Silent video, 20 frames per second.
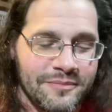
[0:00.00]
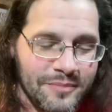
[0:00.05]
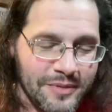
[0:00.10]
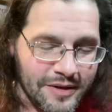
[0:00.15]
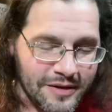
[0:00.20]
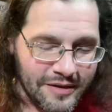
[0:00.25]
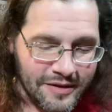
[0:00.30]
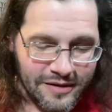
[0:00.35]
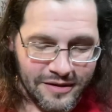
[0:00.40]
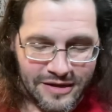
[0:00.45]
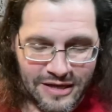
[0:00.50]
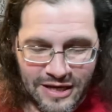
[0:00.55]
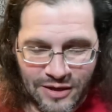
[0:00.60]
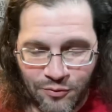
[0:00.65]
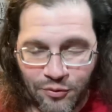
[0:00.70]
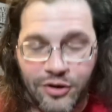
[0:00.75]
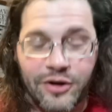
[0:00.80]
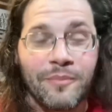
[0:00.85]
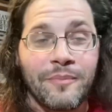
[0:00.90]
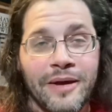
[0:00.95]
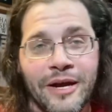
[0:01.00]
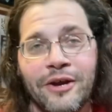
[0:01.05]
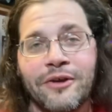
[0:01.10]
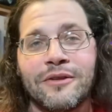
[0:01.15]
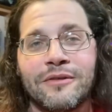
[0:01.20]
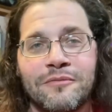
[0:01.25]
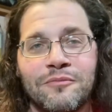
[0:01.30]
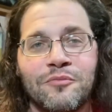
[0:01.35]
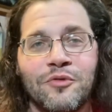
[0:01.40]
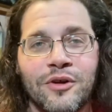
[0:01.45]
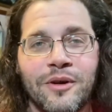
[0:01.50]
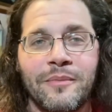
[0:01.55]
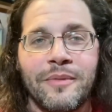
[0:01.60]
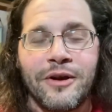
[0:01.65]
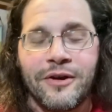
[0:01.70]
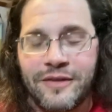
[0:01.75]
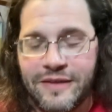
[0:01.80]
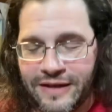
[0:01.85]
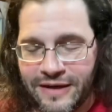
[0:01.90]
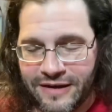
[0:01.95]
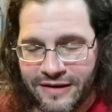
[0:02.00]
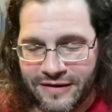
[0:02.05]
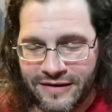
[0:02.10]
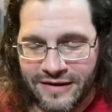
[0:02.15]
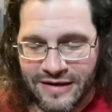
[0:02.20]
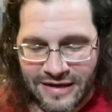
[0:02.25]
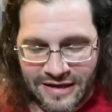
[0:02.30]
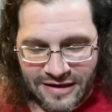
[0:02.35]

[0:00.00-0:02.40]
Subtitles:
But we'll compare at the end.